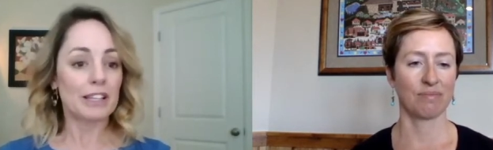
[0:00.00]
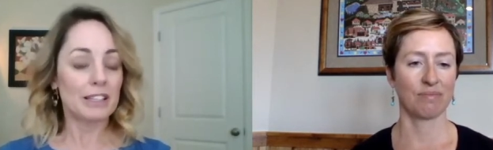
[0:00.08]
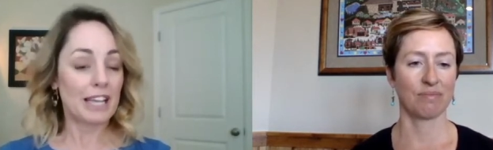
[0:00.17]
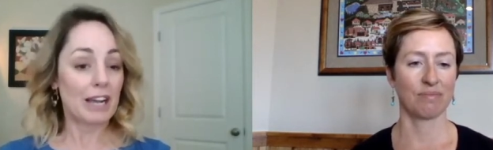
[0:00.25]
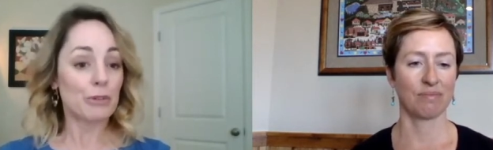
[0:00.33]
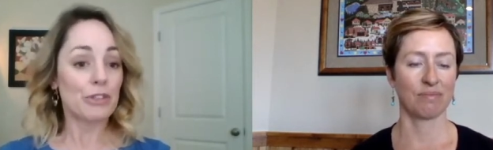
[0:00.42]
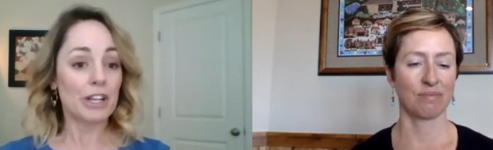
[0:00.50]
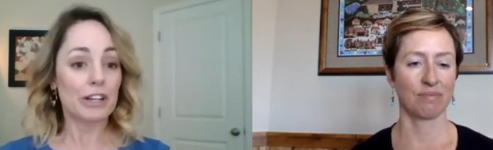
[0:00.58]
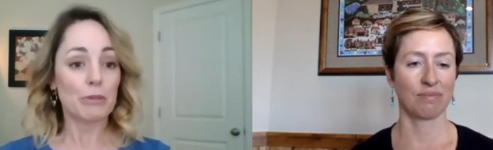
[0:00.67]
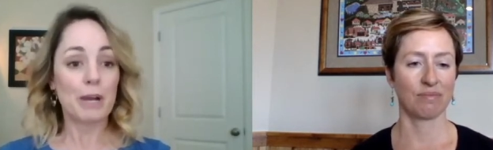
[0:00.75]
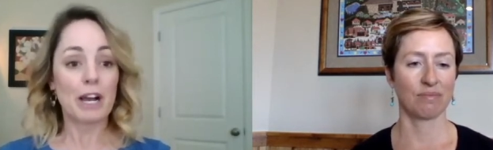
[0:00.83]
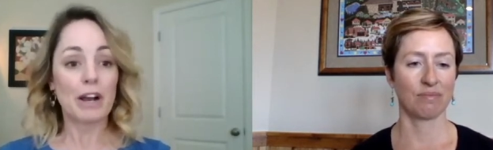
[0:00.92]
Speaker 1: out
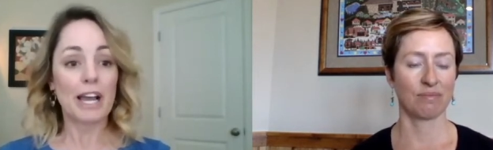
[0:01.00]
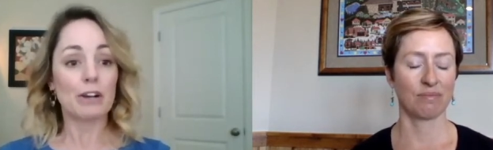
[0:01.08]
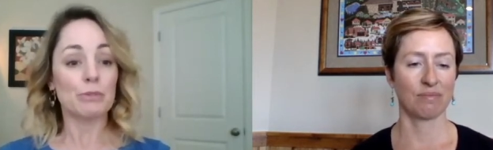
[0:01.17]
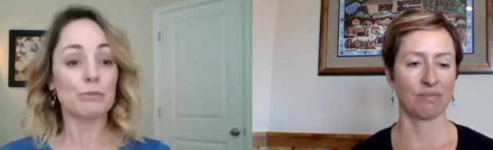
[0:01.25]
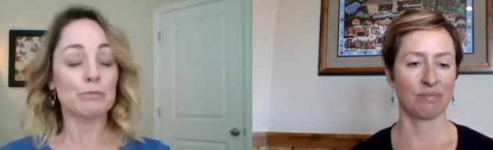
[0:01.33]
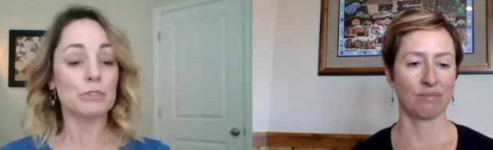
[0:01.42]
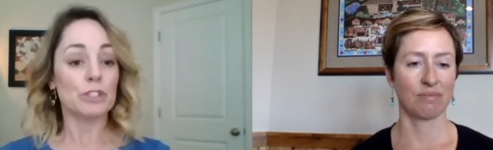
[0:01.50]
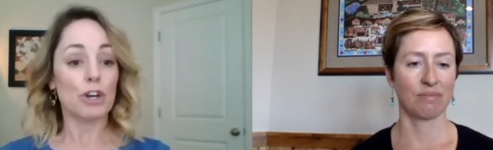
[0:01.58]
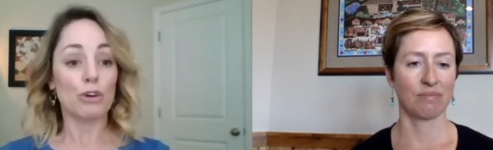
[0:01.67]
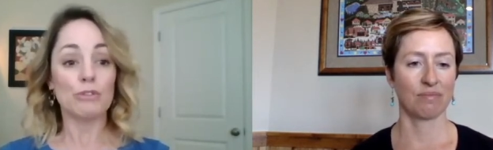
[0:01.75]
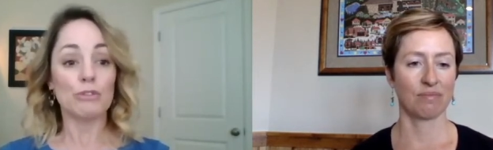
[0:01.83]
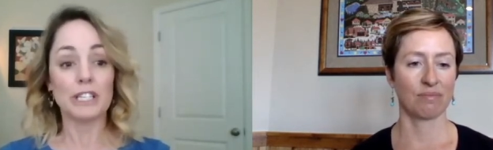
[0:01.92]
there about how
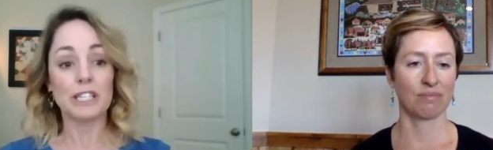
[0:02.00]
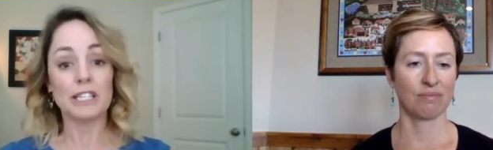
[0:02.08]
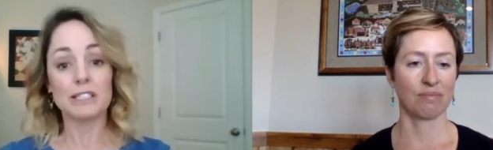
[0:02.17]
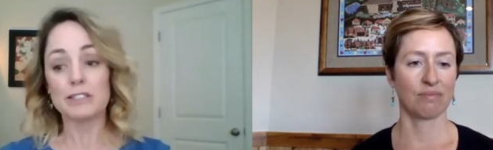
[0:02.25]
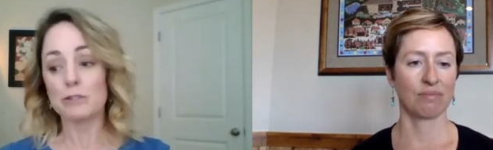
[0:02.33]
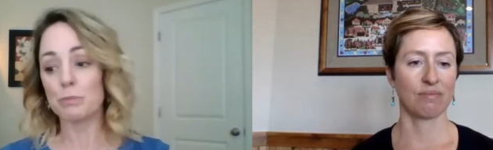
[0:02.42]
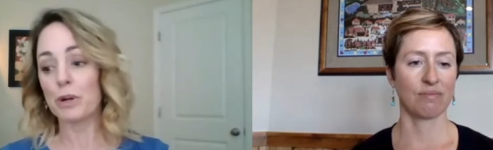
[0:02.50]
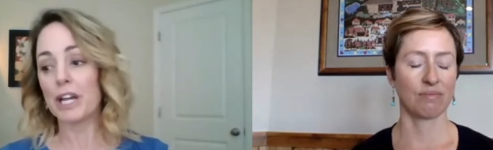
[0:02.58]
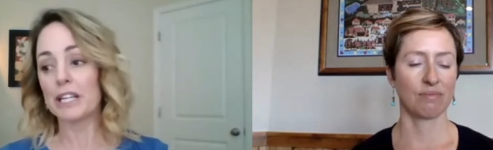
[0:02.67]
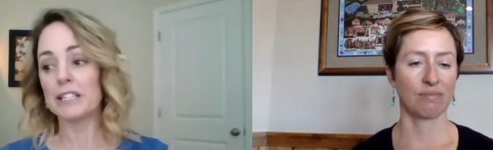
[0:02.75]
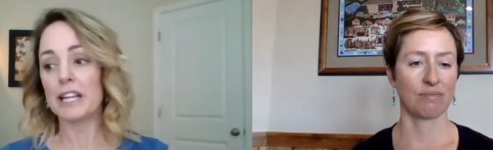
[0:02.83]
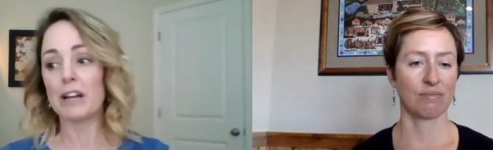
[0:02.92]
COVID is
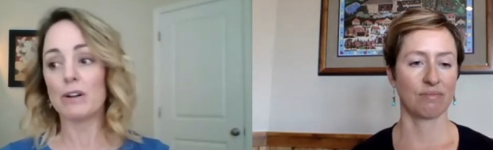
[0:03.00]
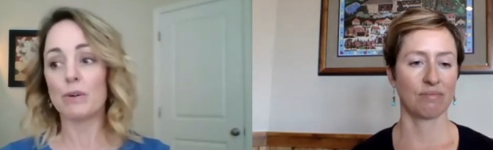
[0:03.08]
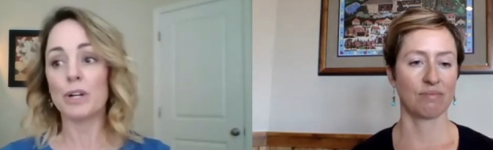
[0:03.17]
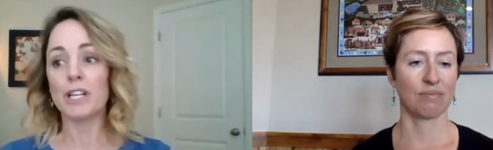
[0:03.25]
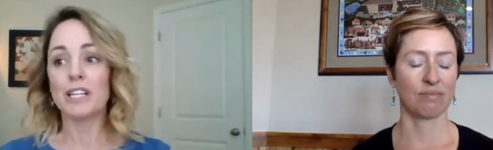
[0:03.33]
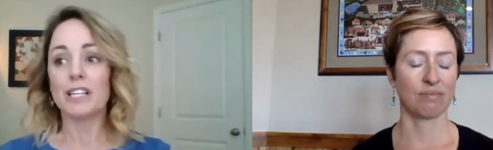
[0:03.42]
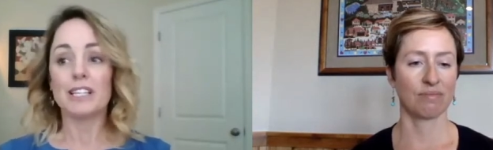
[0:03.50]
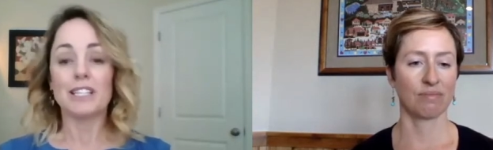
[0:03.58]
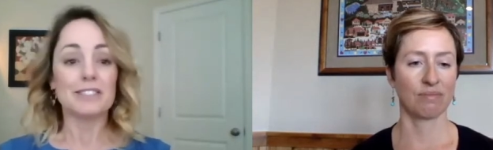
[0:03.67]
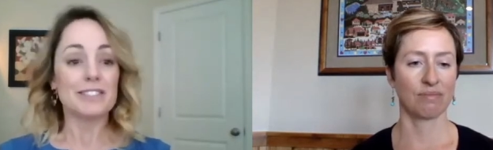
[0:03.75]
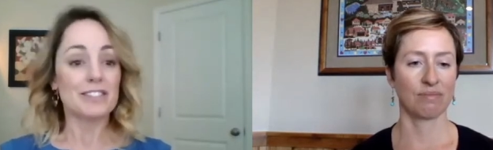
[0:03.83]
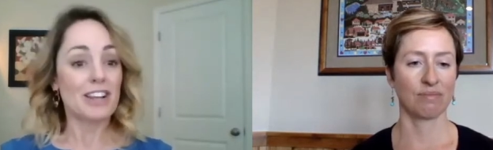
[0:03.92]
spread and how
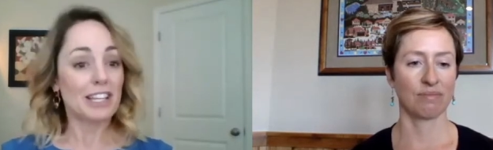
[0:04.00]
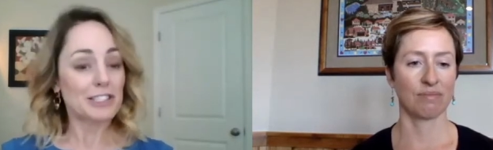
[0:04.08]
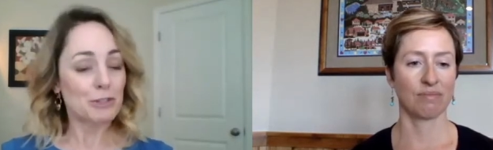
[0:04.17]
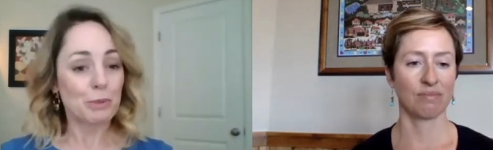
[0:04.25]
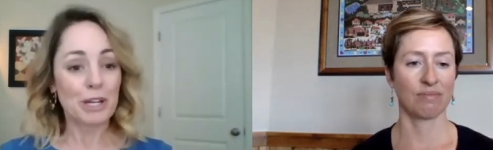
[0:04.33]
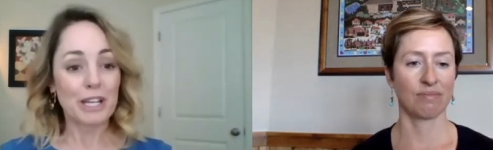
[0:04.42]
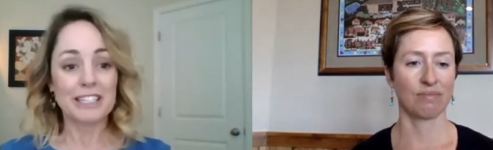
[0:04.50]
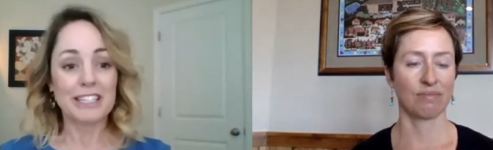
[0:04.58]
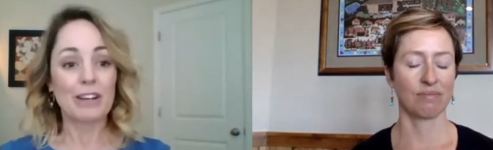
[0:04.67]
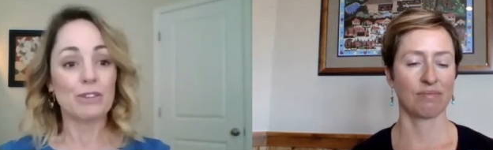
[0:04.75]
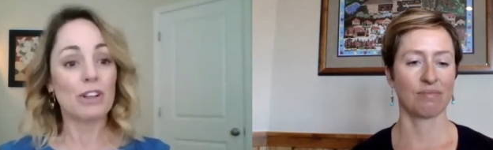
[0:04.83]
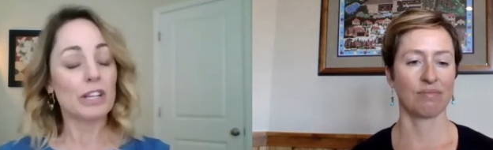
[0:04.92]
it's not spread and
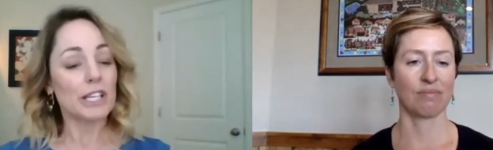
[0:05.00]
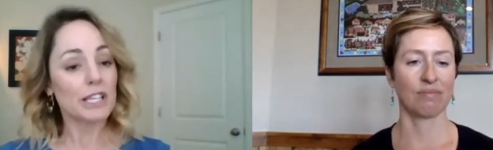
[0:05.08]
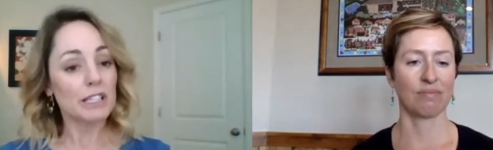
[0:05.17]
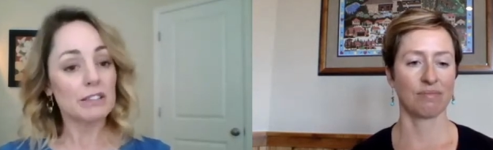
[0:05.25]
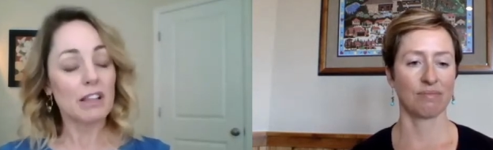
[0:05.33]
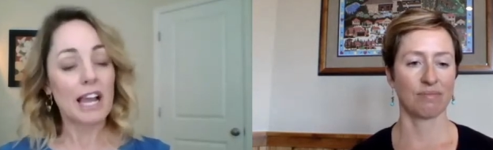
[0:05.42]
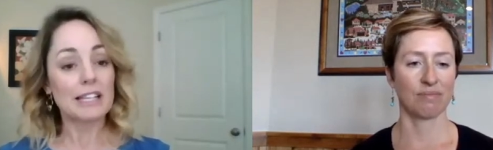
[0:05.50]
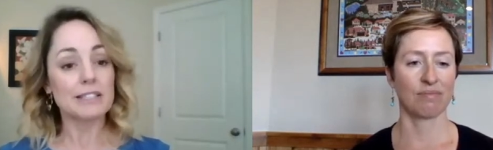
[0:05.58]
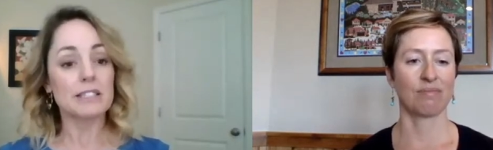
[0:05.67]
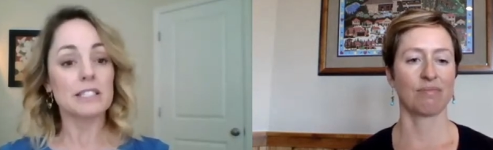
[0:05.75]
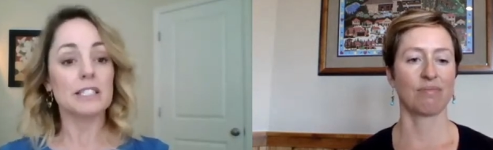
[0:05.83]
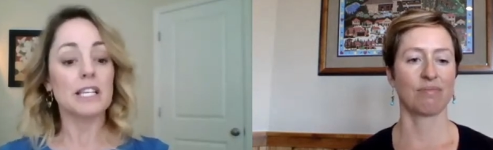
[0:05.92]
how long it can
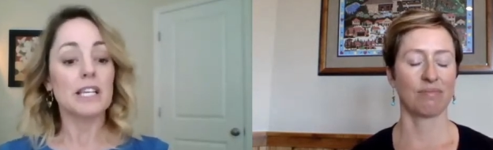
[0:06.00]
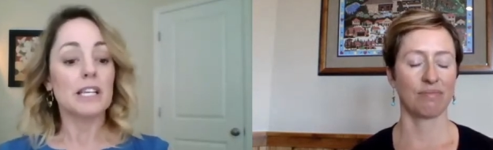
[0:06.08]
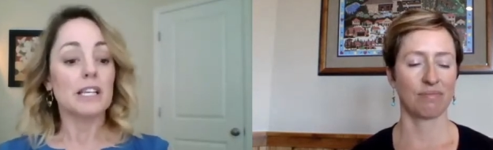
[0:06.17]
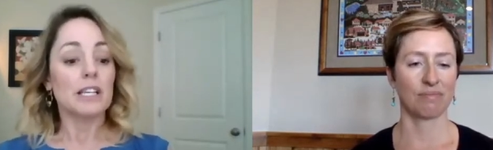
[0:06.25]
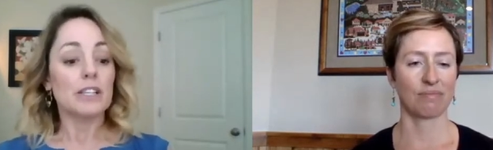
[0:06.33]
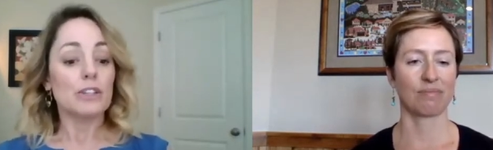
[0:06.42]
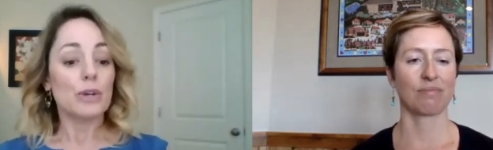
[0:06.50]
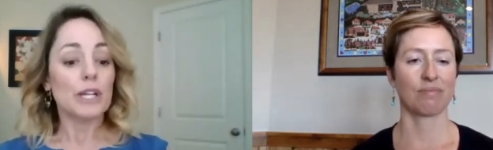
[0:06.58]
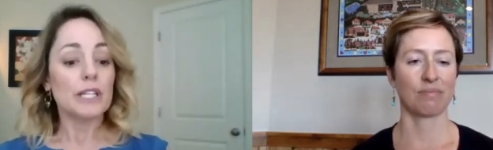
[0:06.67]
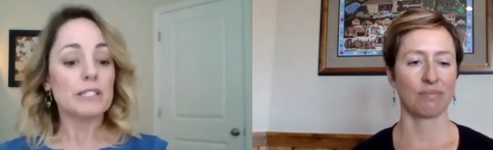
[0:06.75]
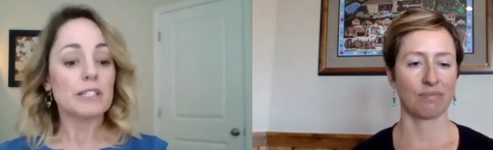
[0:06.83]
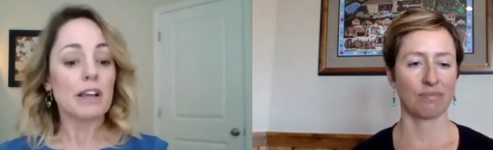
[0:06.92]
last. And, you know,
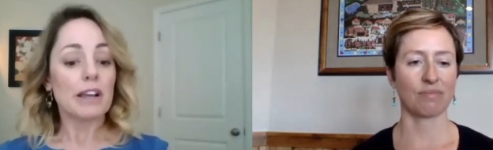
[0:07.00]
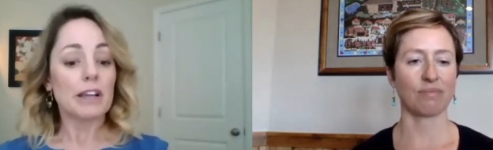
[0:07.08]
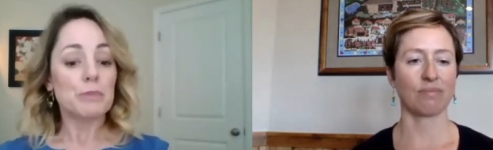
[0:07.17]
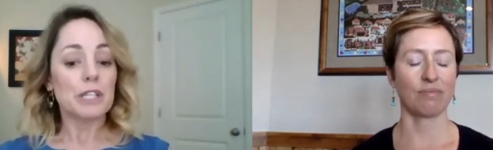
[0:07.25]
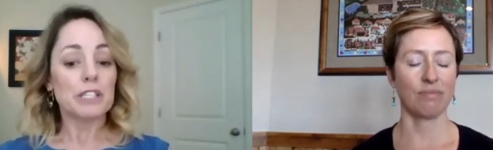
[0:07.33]
anytime that